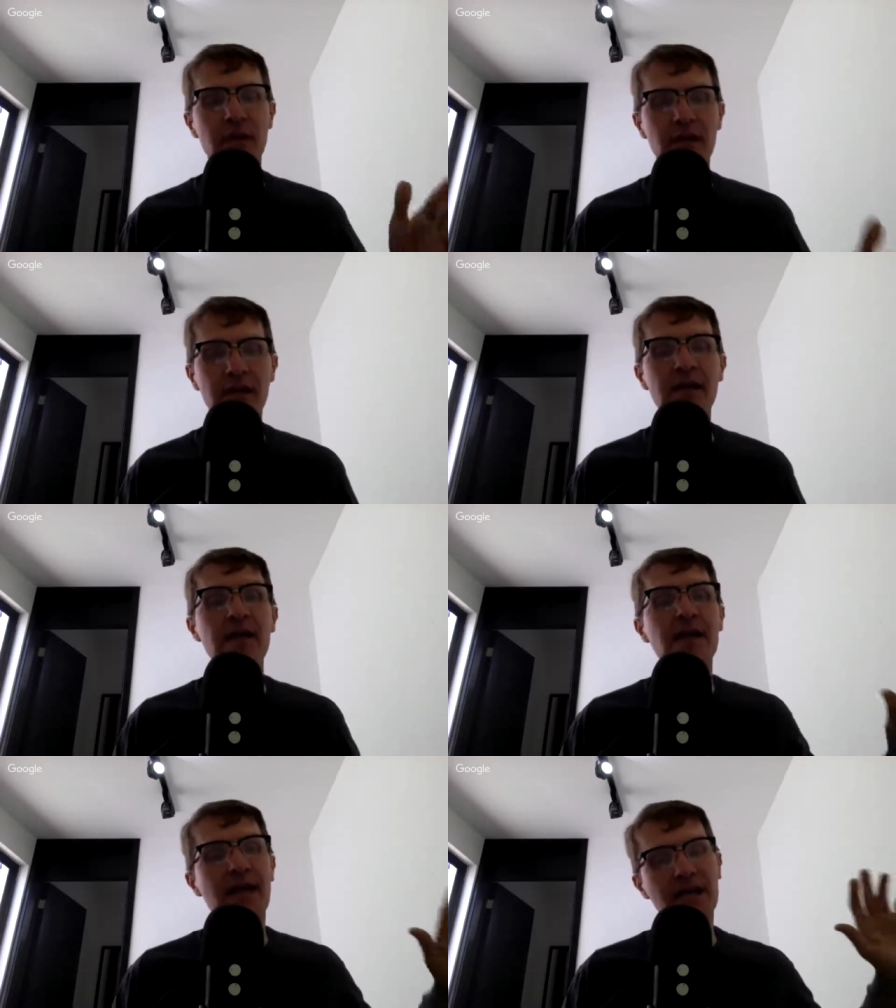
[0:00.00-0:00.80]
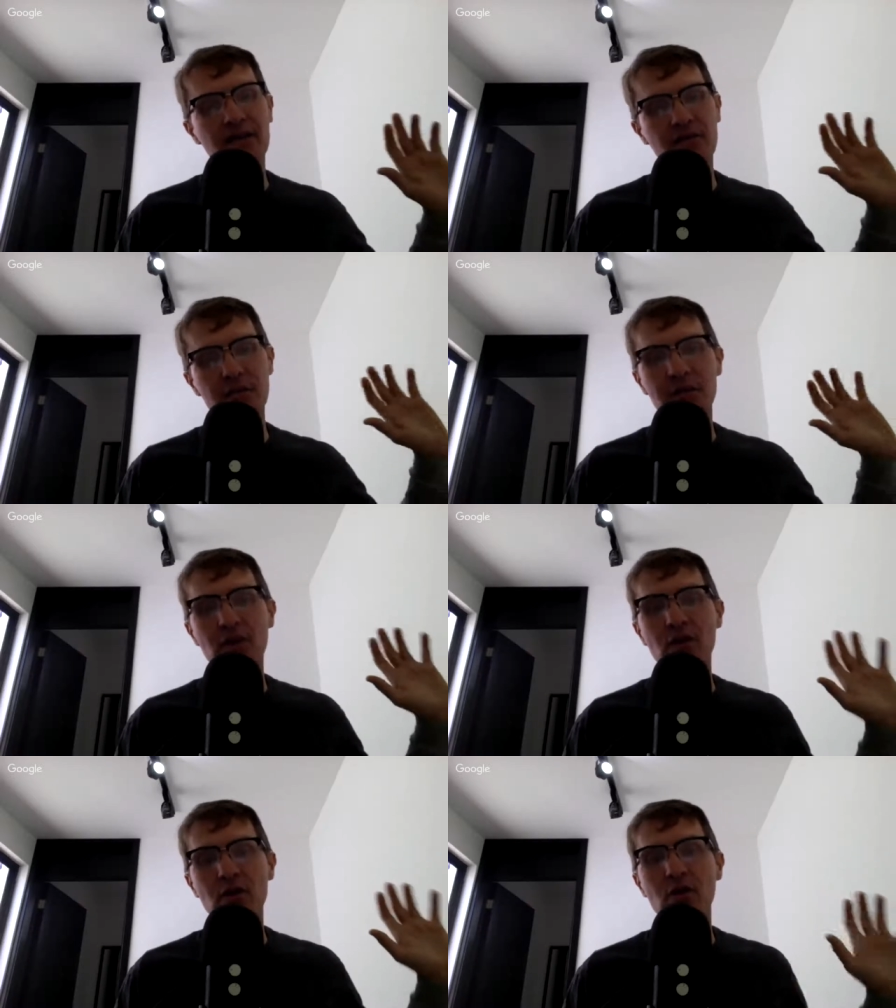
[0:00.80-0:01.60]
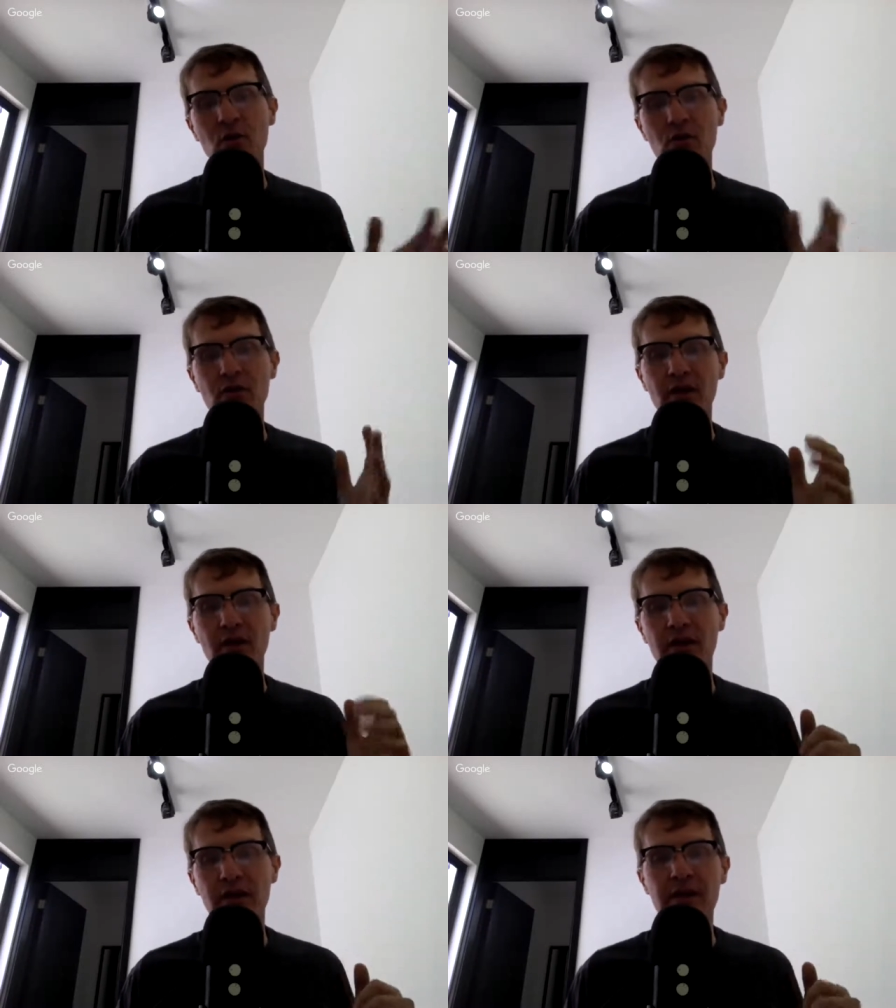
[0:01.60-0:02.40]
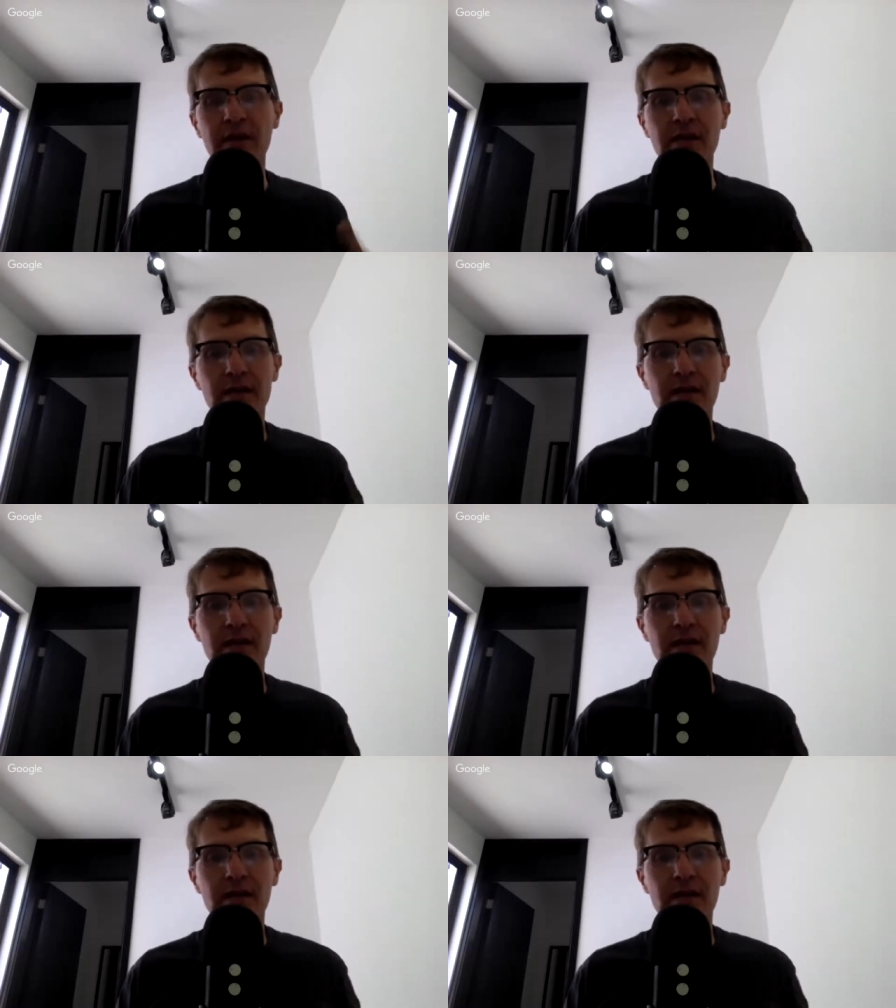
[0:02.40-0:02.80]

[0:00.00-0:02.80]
minute and giving me the whole thing